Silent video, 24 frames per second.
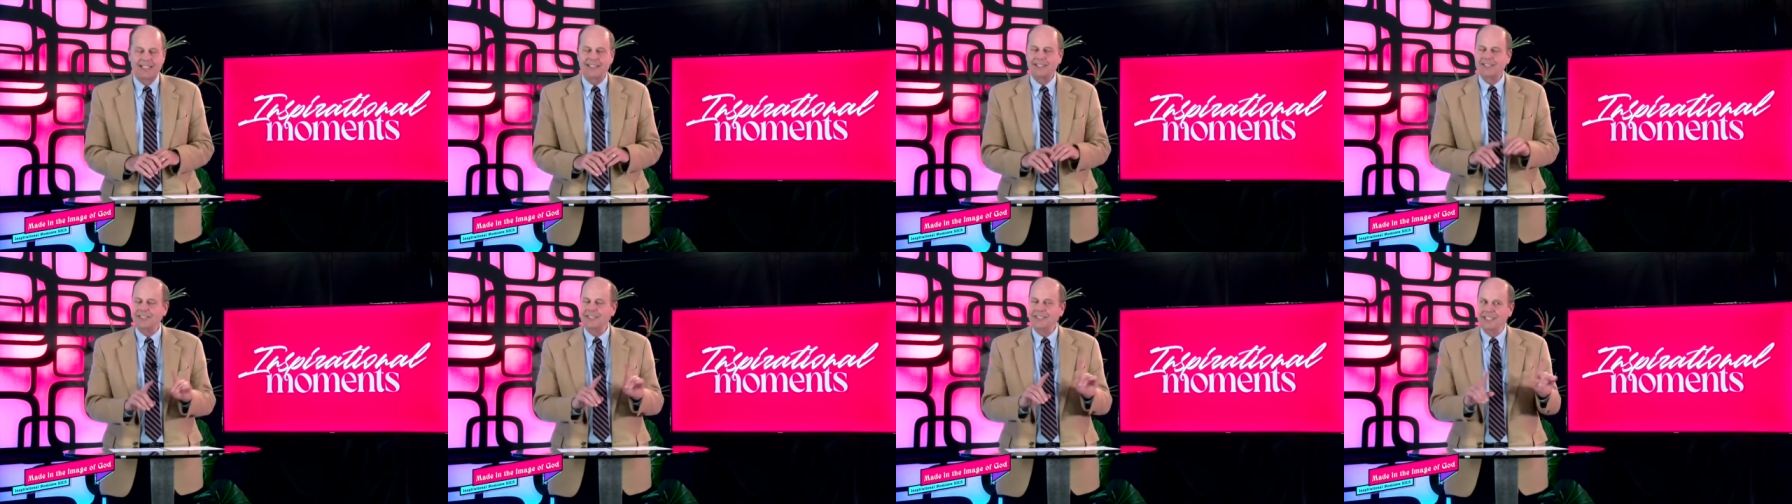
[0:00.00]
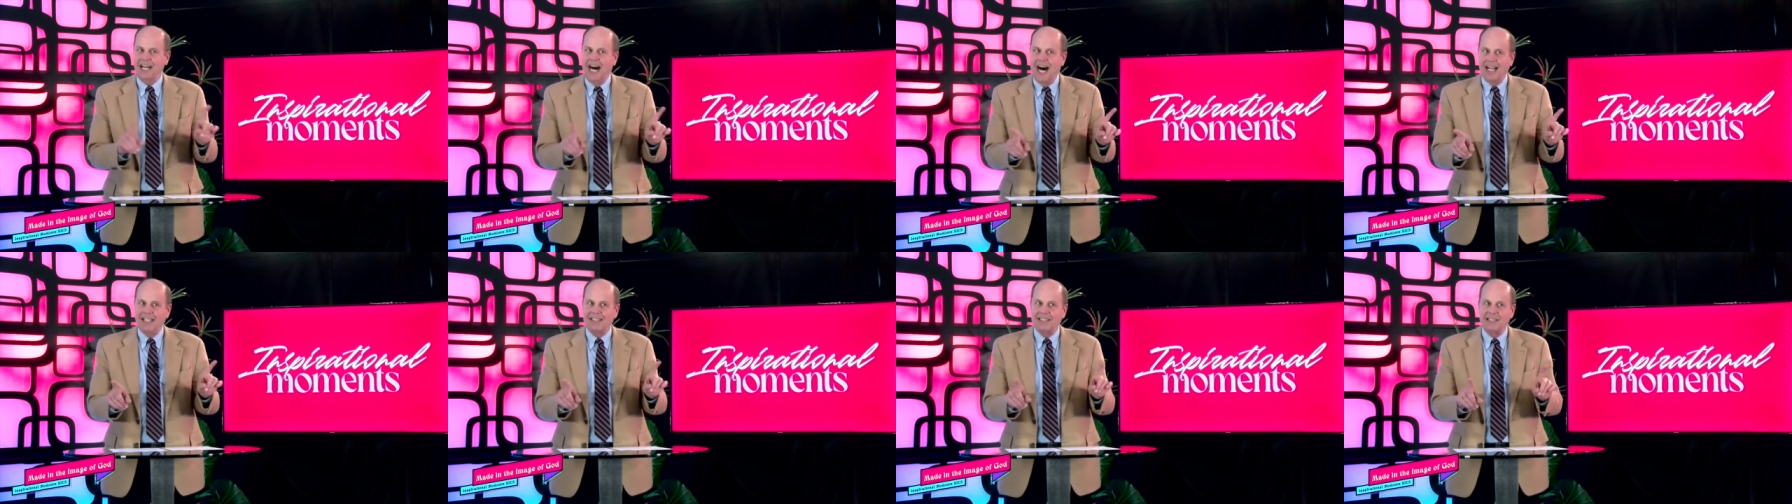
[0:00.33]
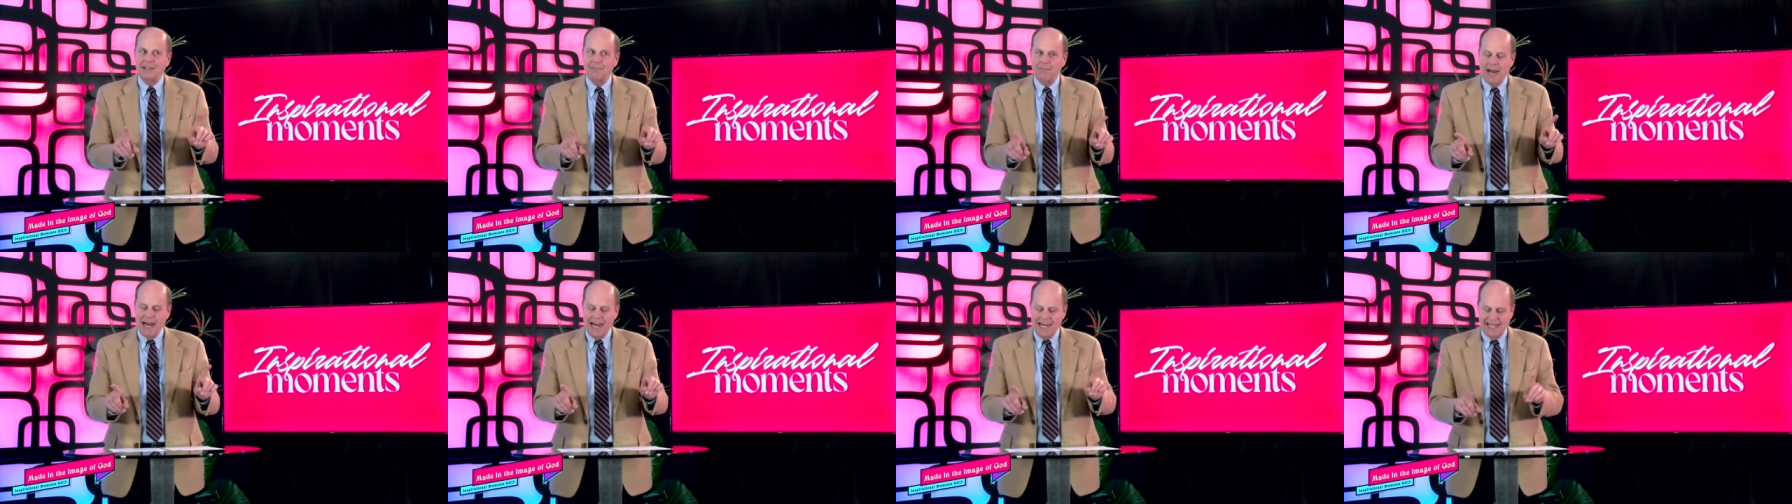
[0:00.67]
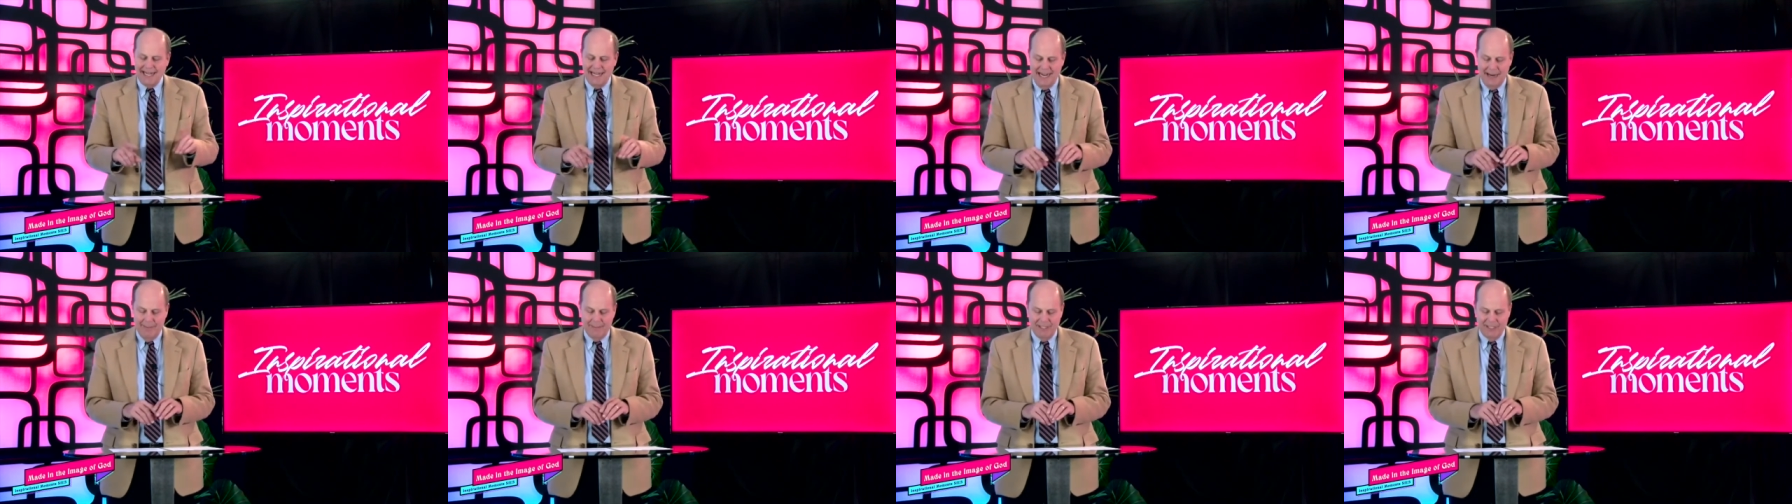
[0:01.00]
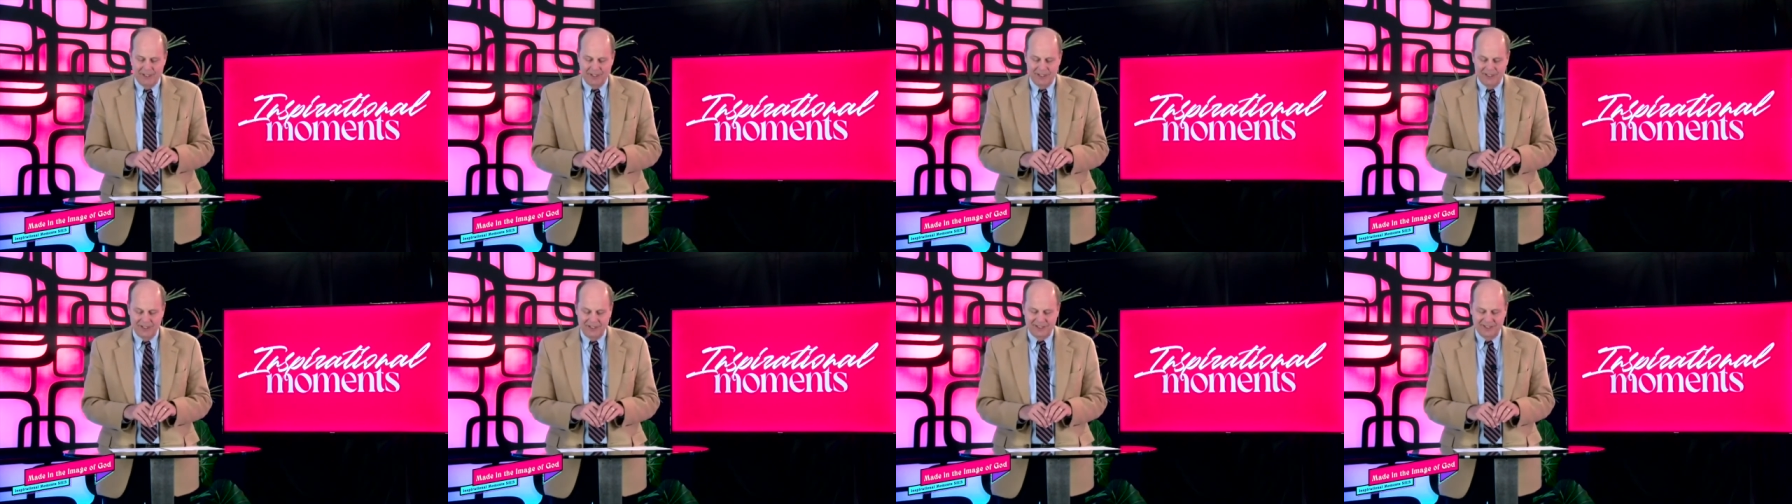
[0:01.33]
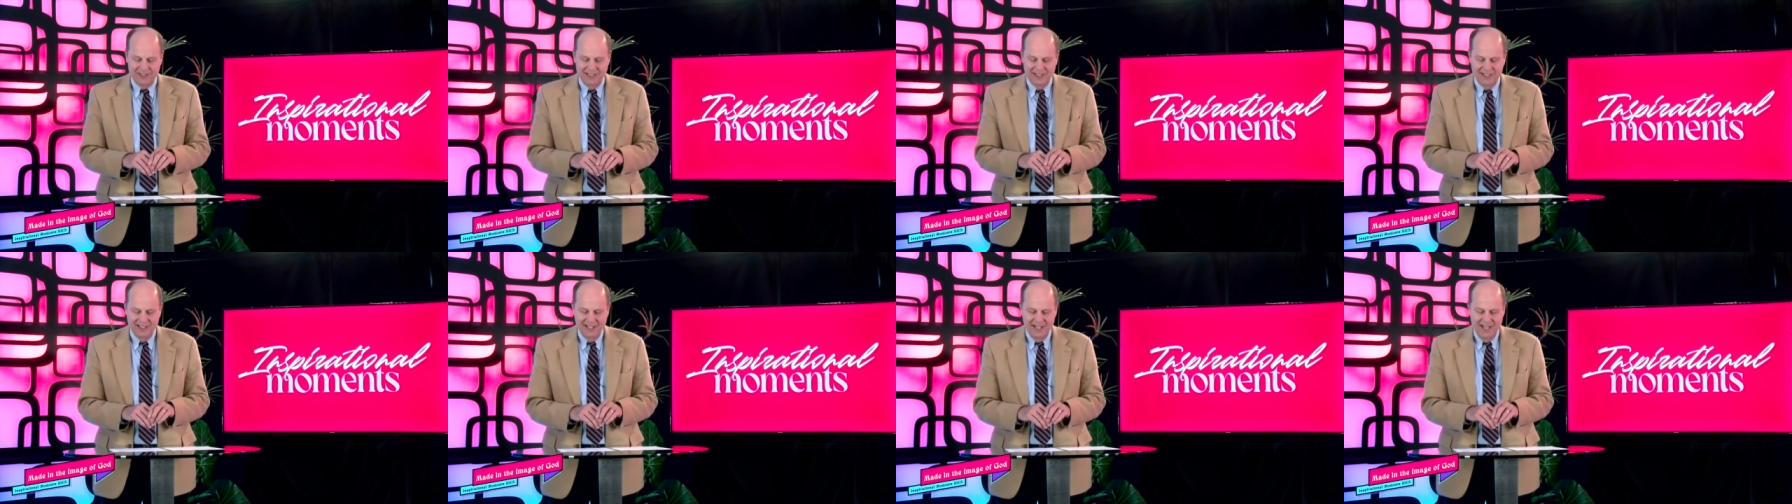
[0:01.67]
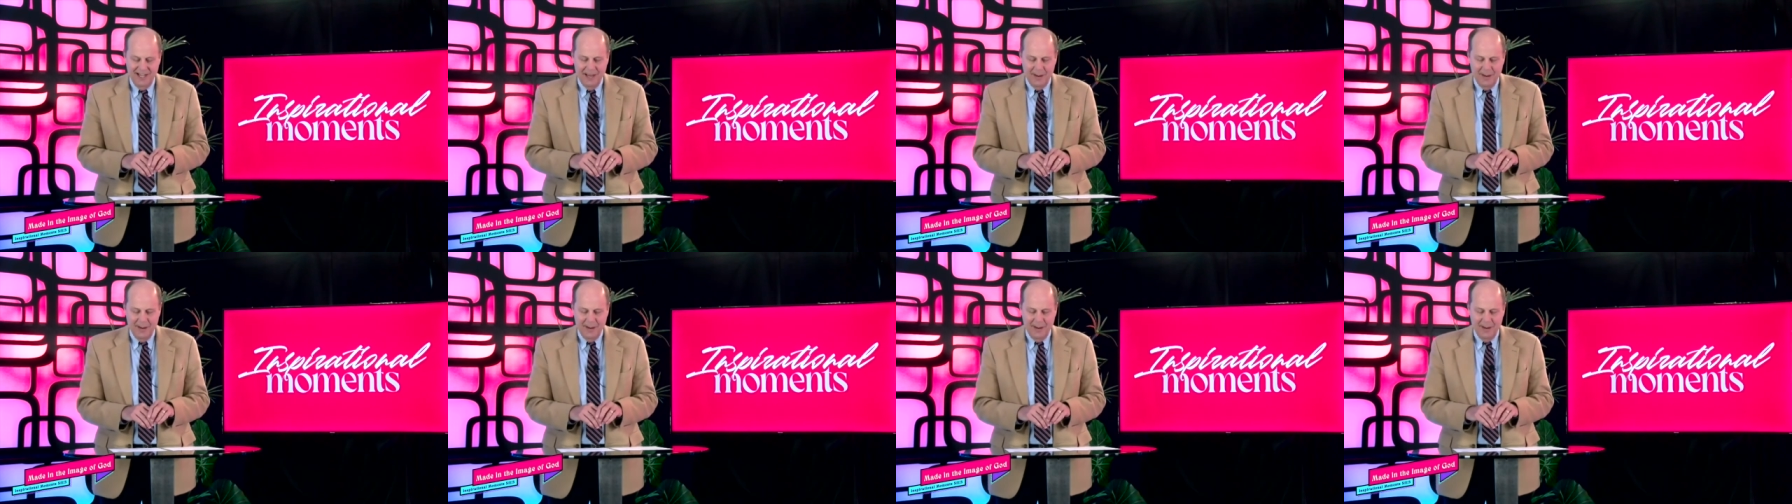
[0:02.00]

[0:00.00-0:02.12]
us not to make images